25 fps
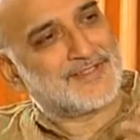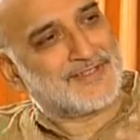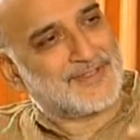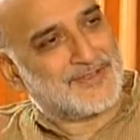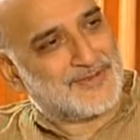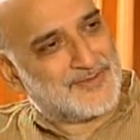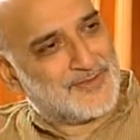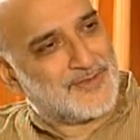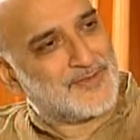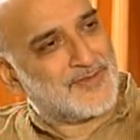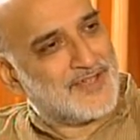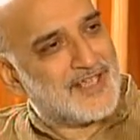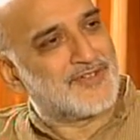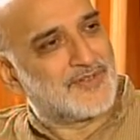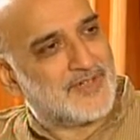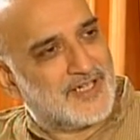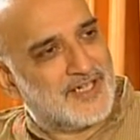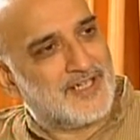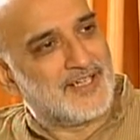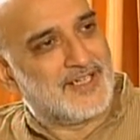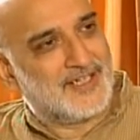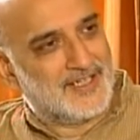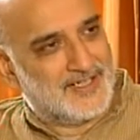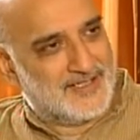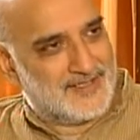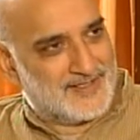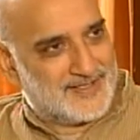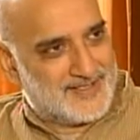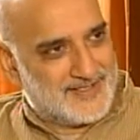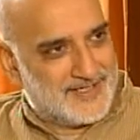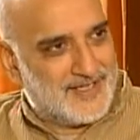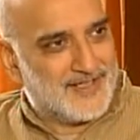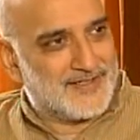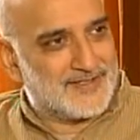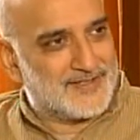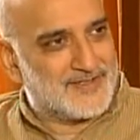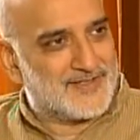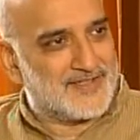So that really, in a
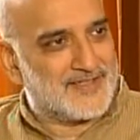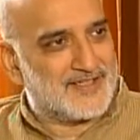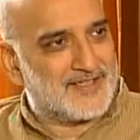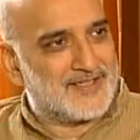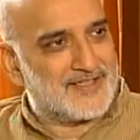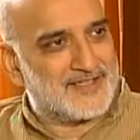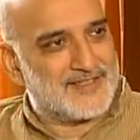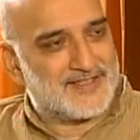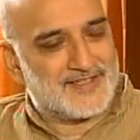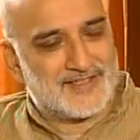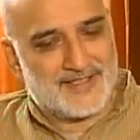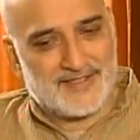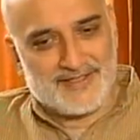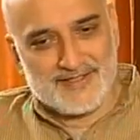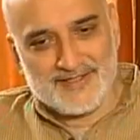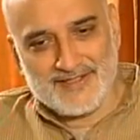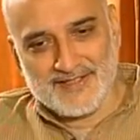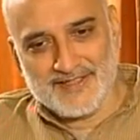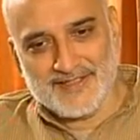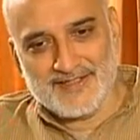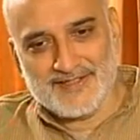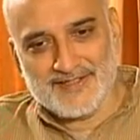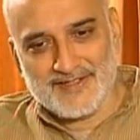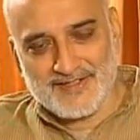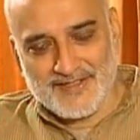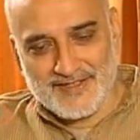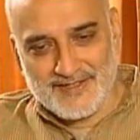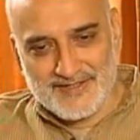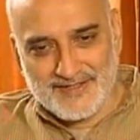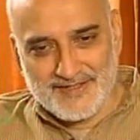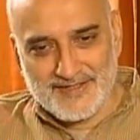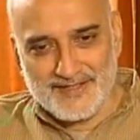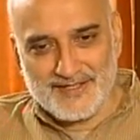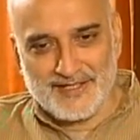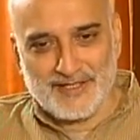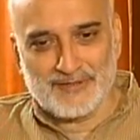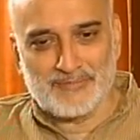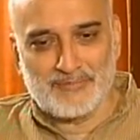sense, is
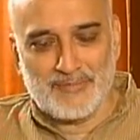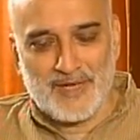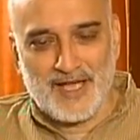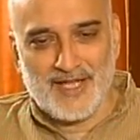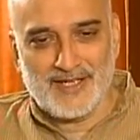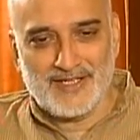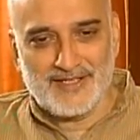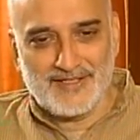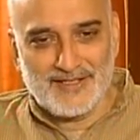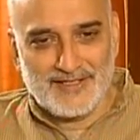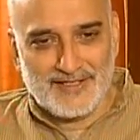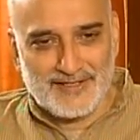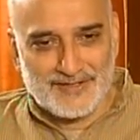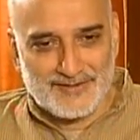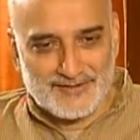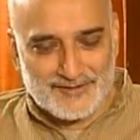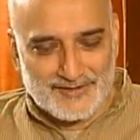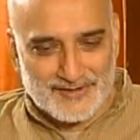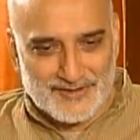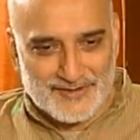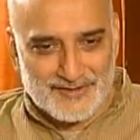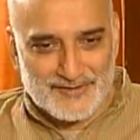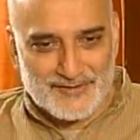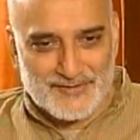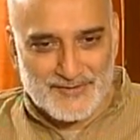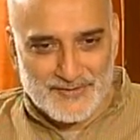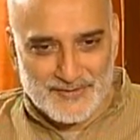the abiding, the